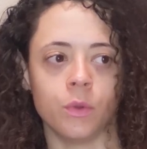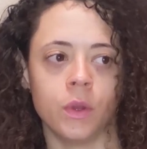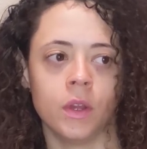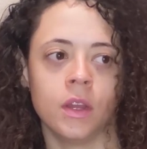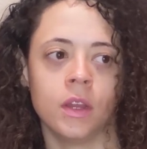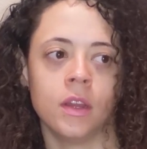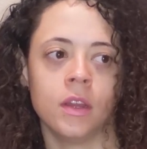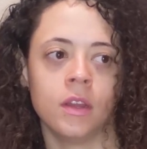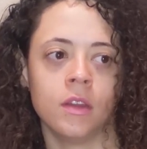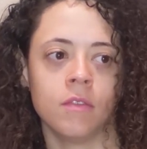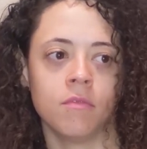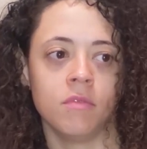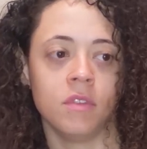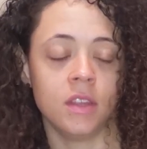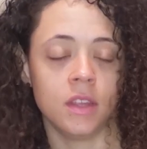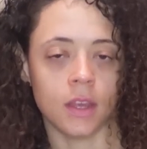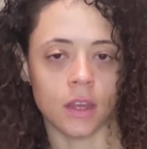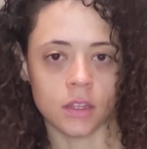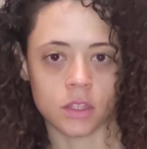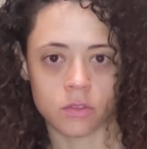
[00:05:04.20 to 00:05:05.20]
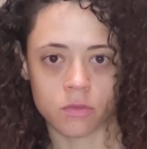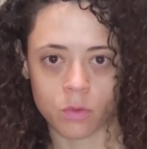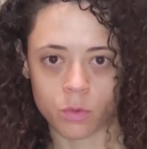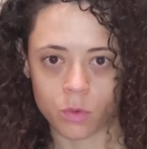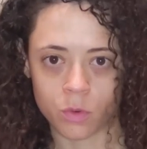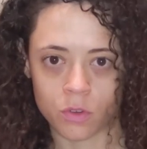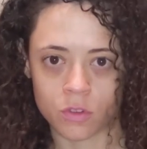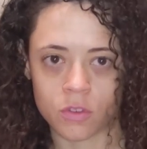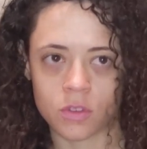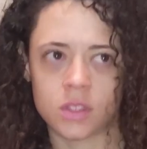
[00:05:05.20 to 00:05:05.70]
to
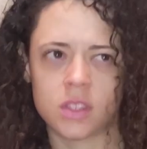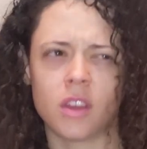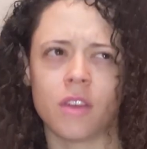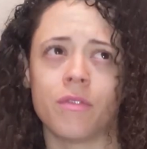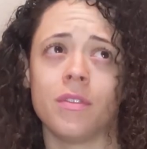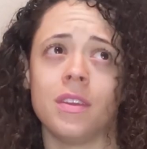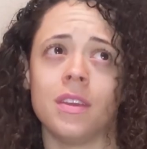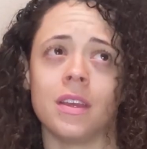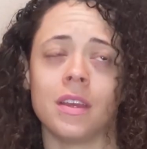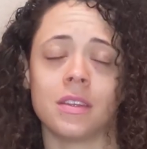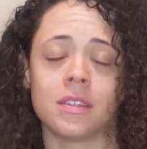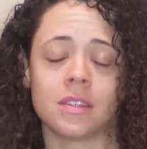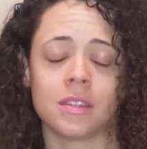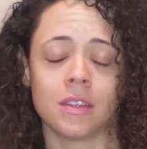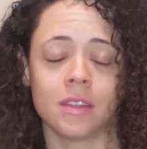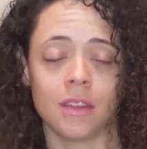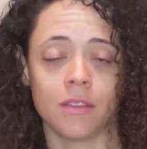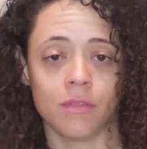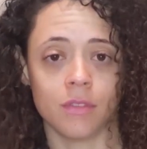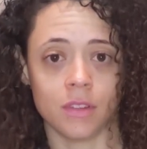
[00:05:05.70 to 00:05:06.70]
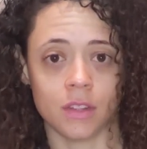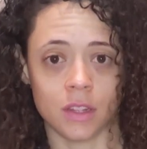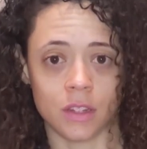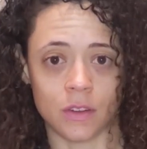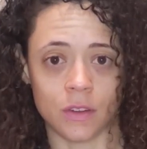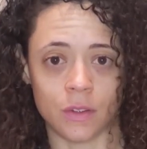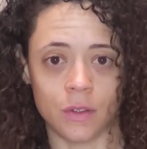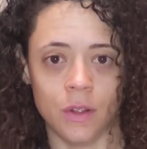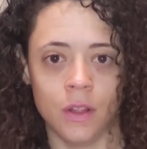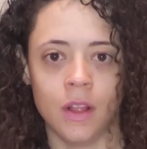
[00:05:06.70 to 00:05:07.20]
Yes, reward yourself. Yes, live
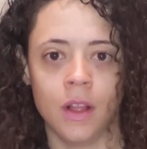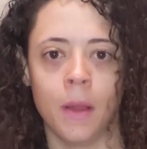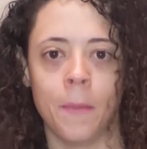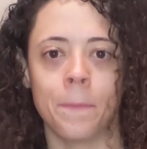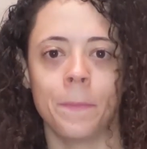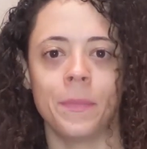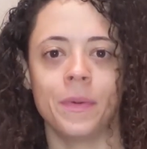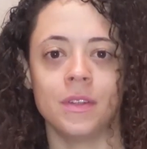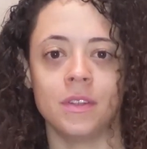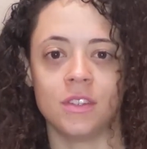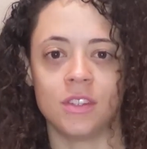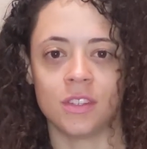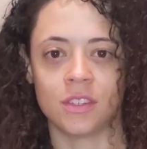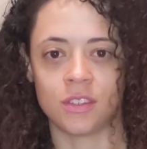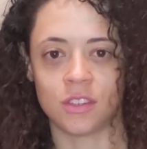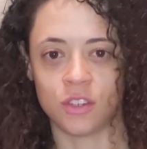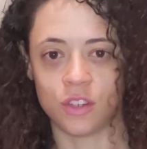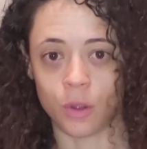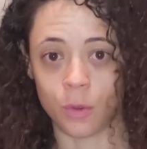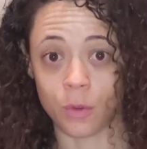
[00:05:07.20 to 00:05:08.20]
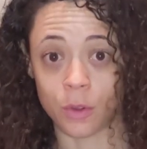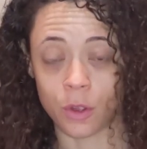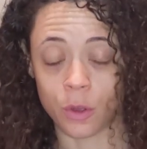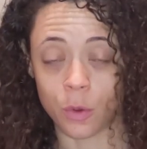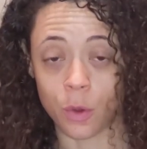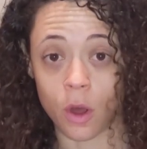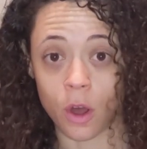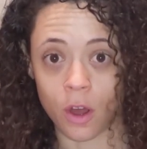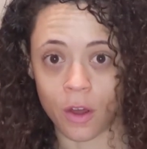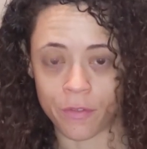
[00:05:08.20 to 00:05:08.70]
a little, but just
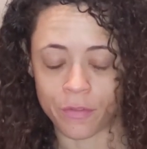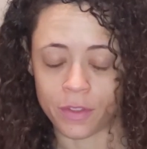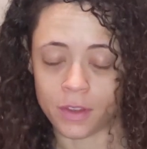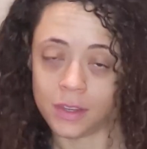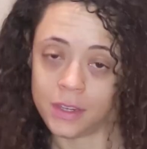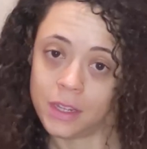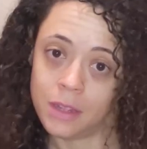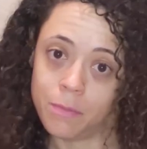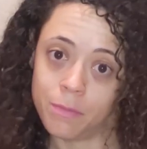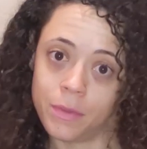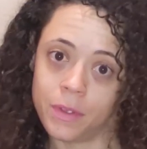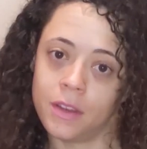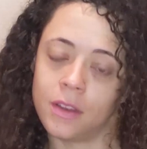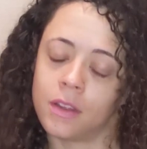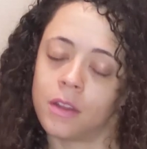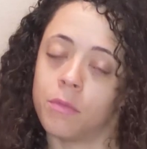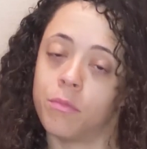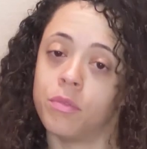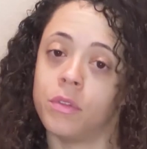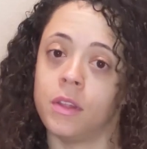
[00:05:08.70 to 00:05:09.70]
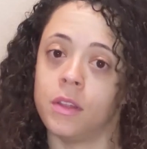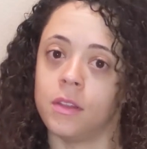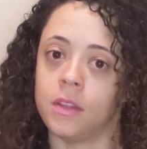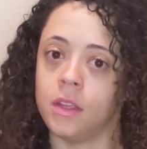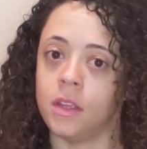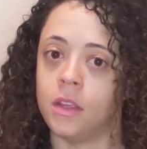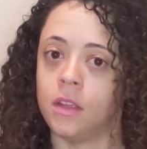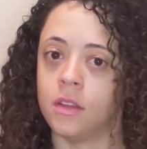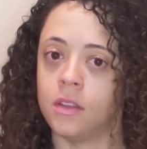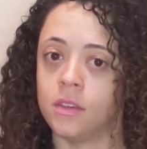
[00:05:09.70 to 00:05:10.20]
don't go off the deep end and
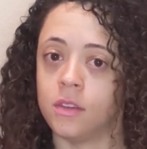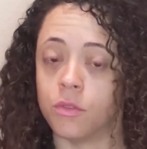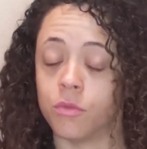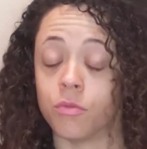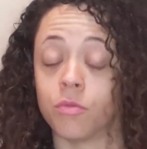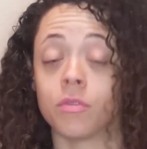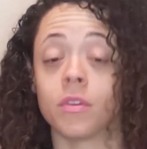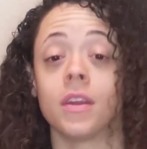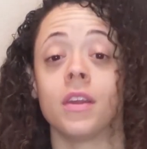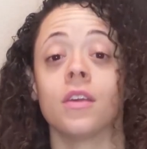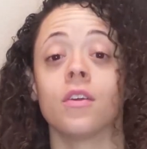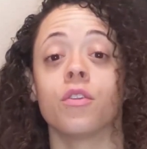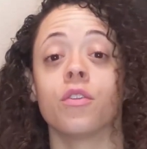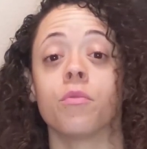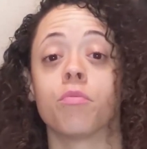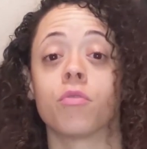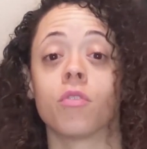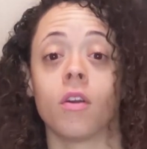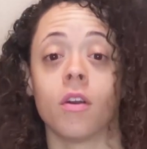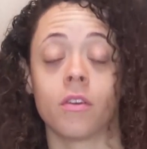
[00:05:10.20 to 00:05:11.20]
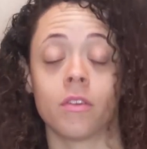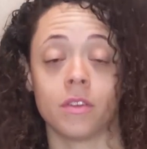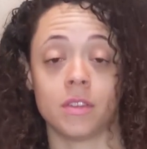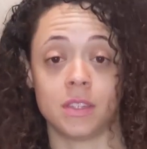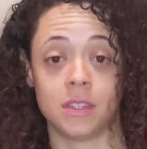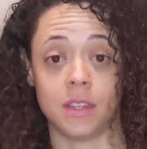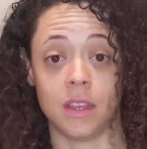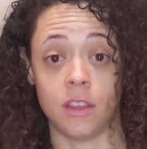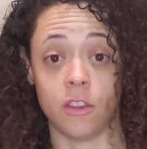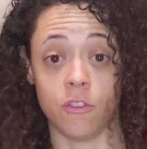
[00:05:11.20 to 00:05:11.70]
completely derail the
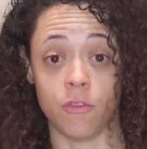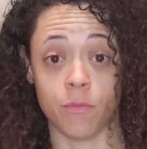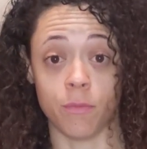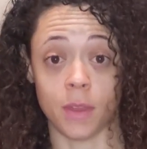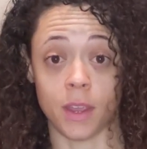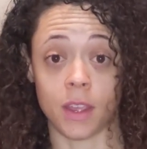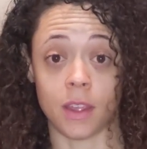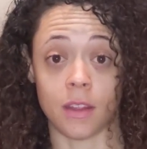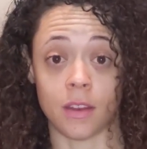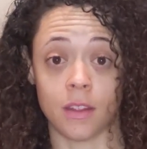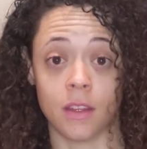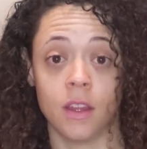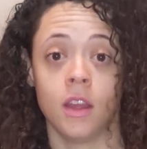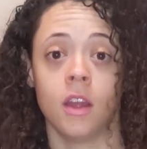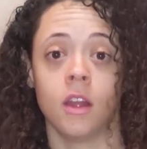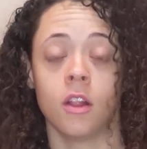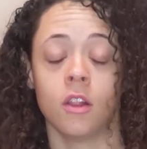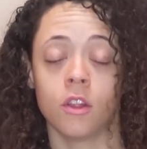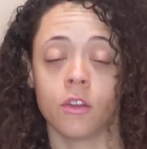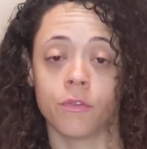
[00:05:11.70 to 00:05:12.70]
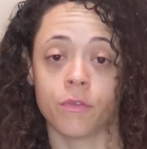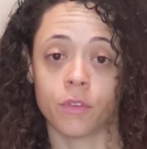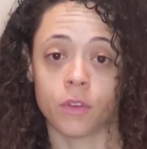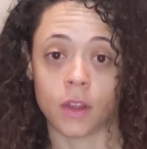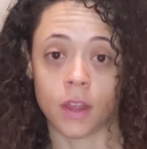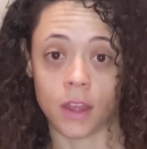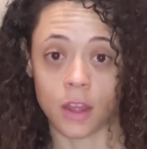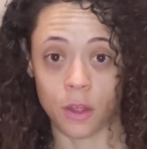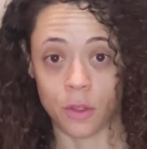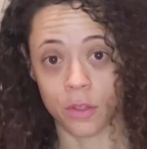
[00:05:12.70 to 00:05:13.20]
progress that you've made.
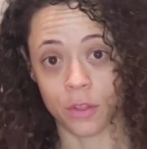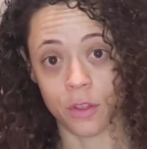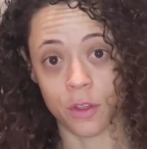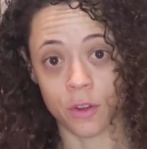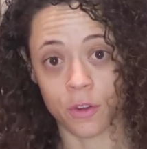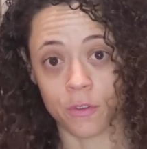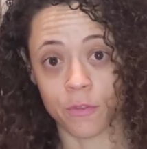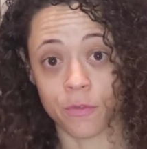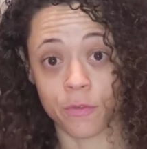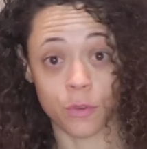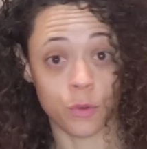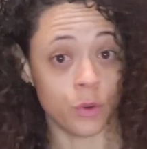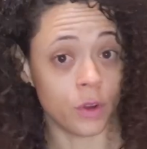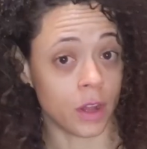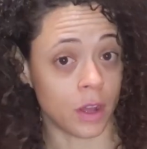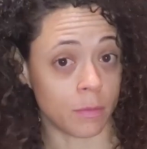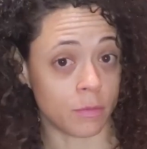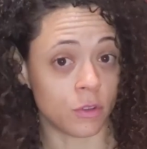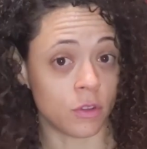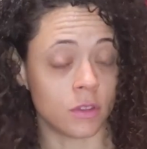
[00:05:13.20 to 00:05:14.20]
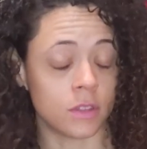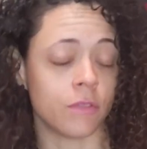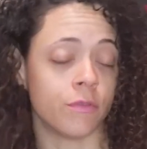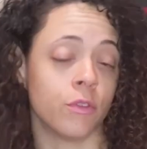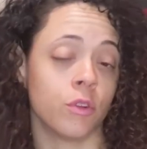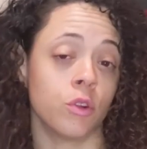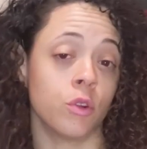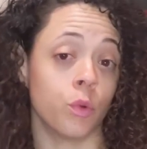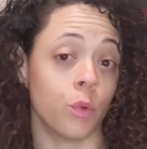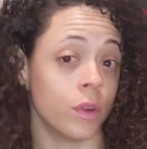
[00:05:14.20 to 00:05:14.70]
Look for healthier food
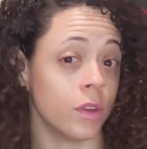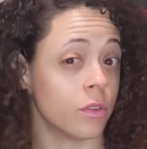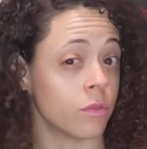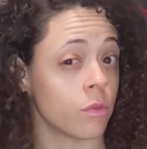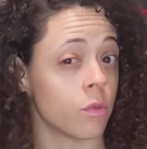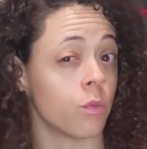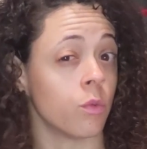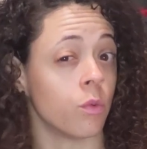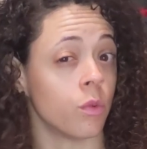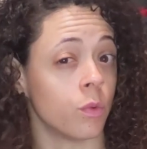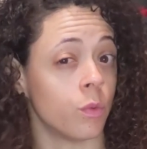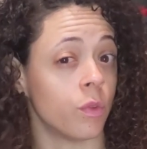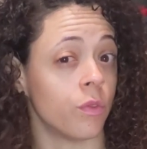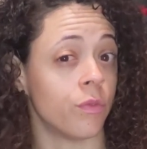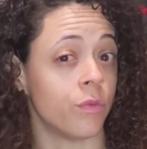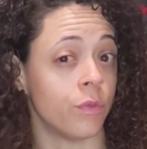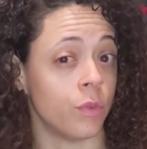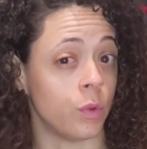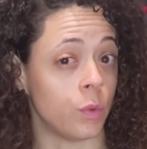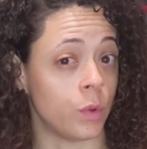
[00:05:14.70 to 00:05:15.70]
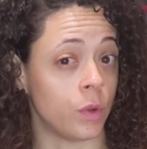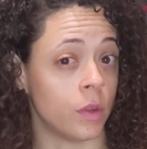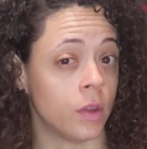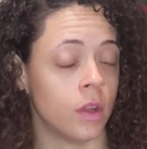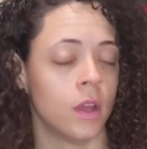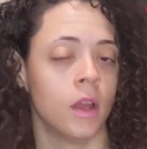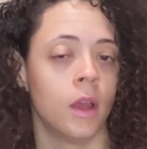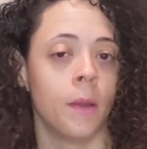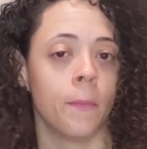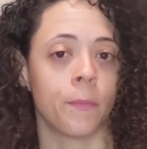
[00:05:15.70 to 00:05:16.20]
options if you're going to reward with
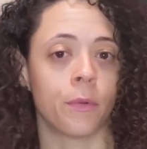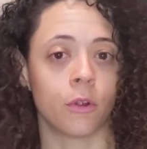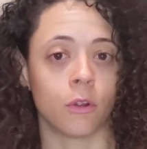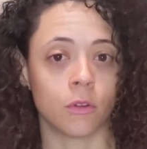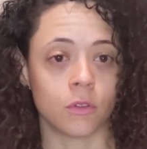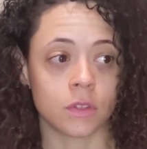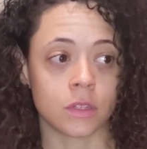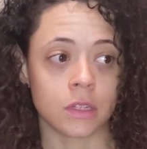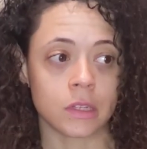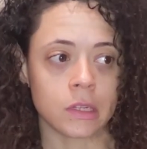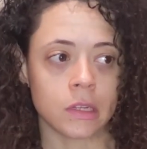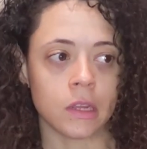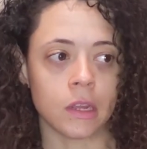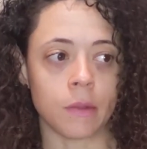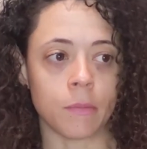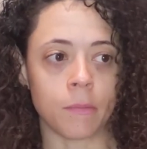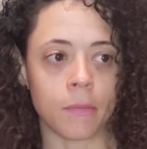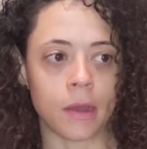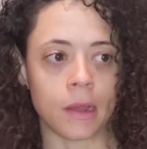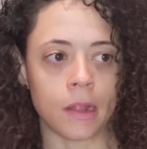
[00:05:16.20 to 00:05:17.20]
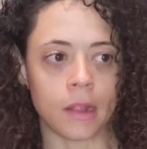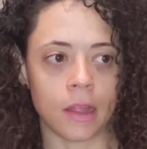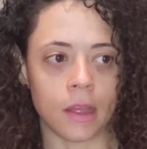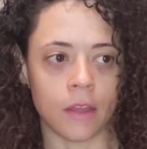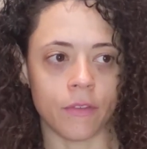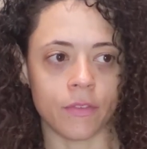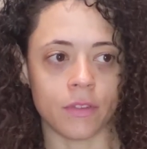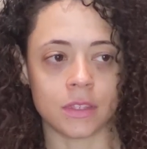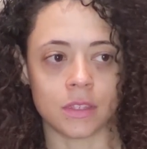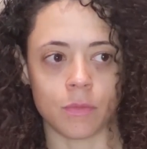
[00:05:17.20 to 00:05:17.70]
food. Personally, in
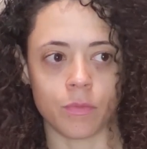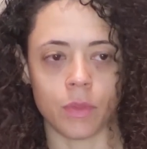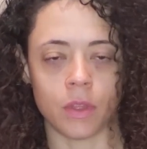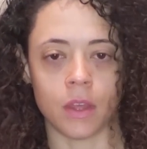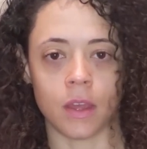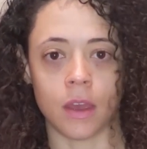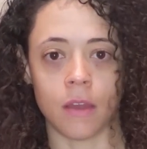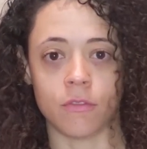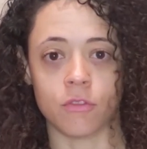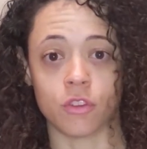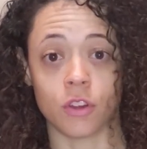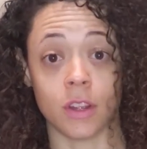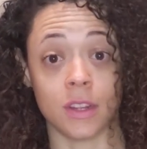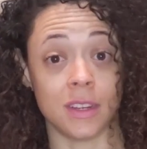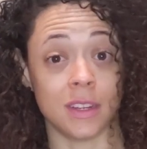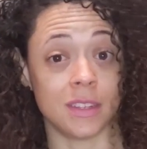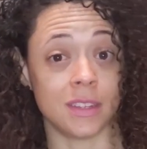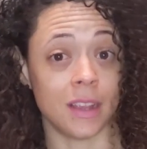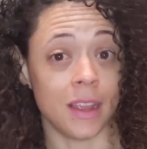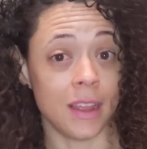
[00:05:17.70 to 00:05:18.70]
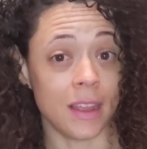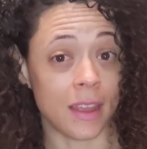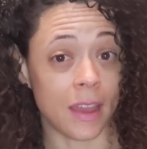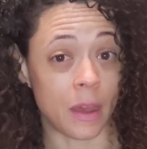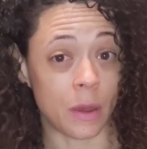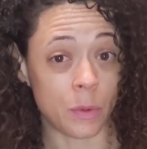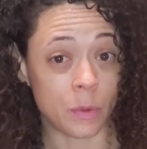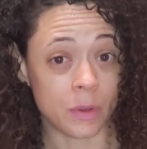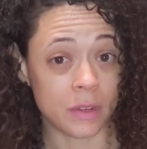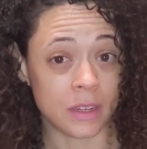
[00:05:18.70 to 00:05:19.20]
my life, it's something I've tried to
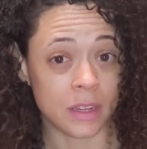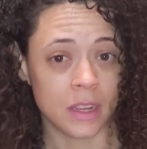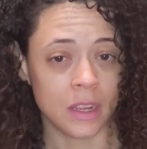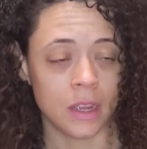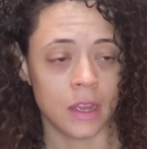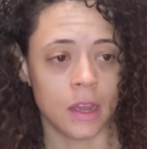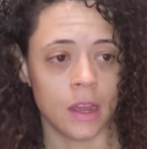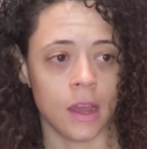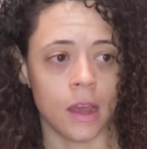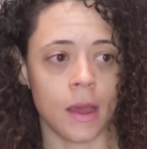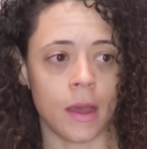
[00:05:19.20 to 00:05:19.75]
take out